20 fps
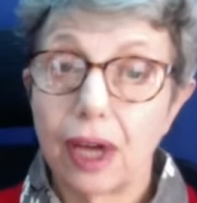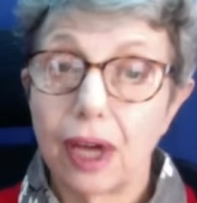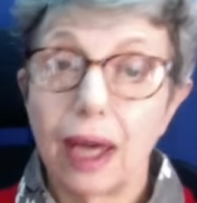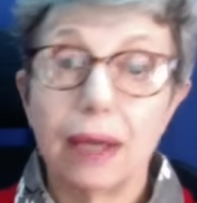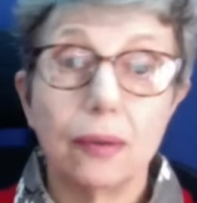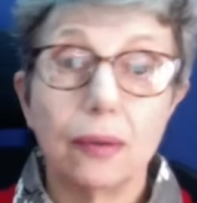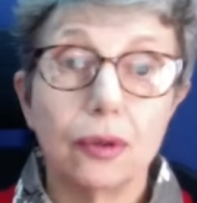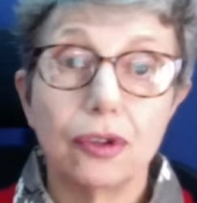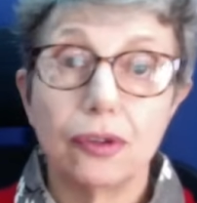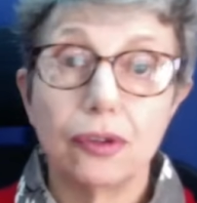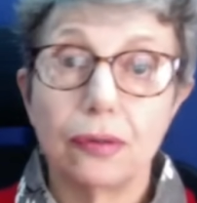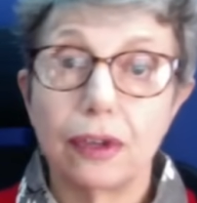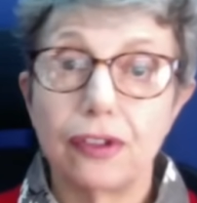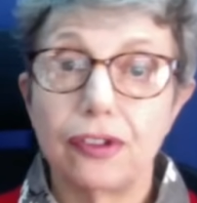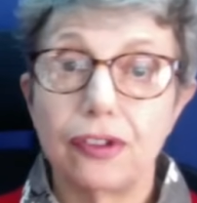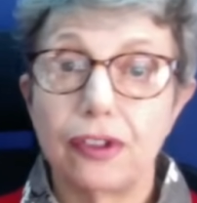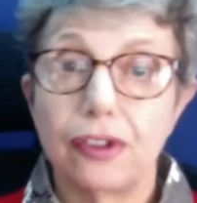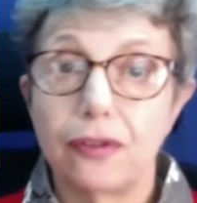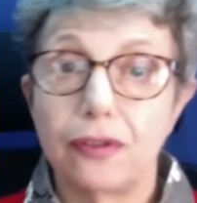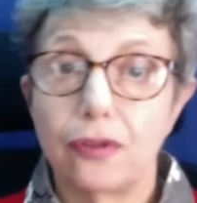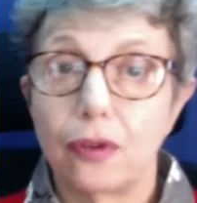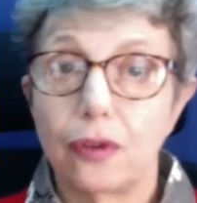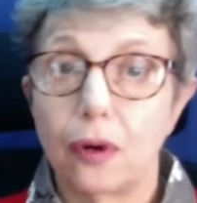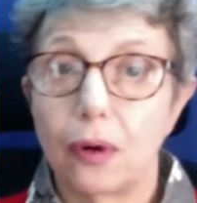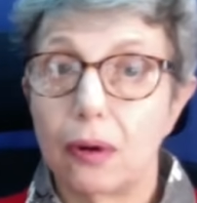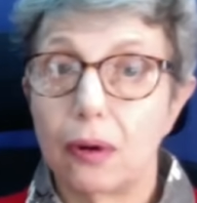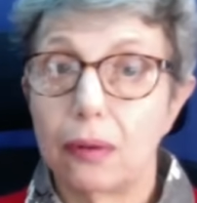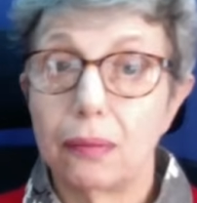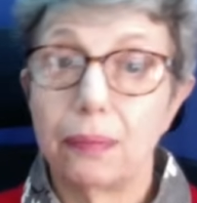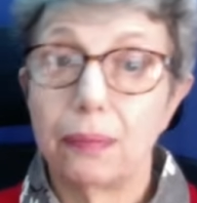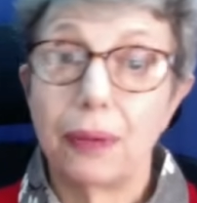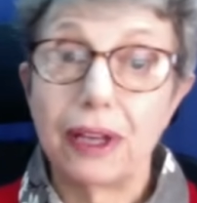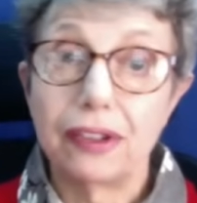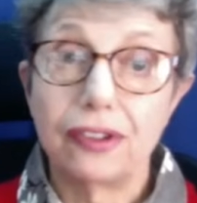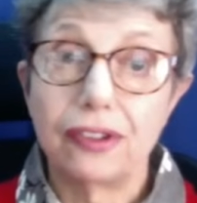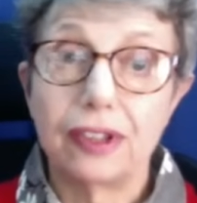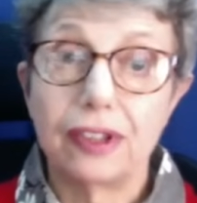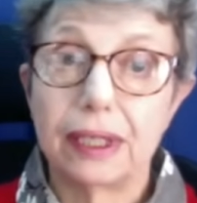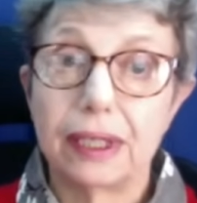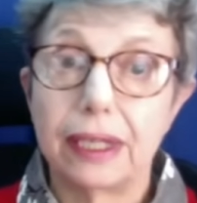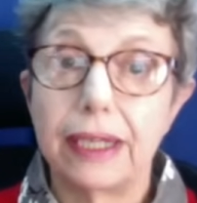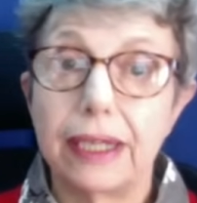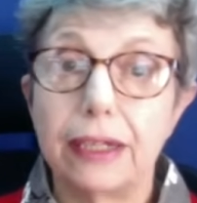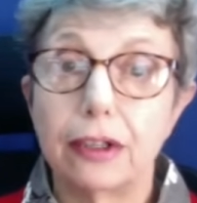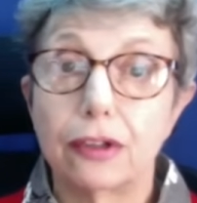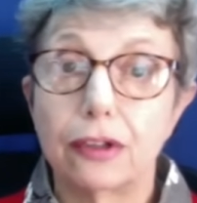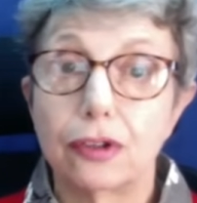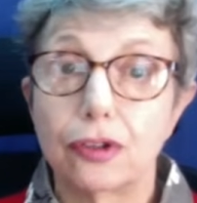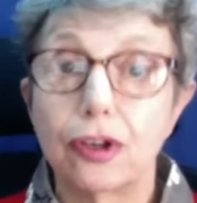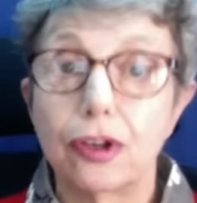guy was arrested for basically